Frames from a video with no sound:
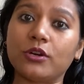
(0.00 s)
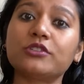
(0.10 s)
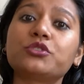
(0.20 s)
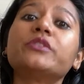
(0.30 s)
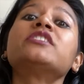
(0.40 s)
you are
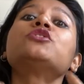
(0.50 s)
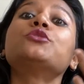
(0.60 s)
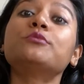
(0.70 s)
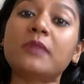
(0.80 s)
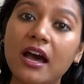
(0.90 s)
doing
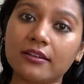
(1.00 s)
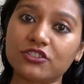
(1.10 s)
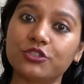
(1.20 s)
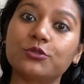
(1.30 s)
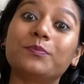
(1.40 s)
too
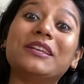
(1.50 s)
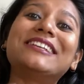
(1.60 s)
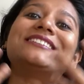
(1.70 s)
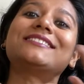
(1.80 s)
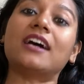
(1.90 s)
much to
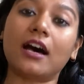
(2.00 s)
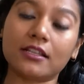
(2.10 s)
please the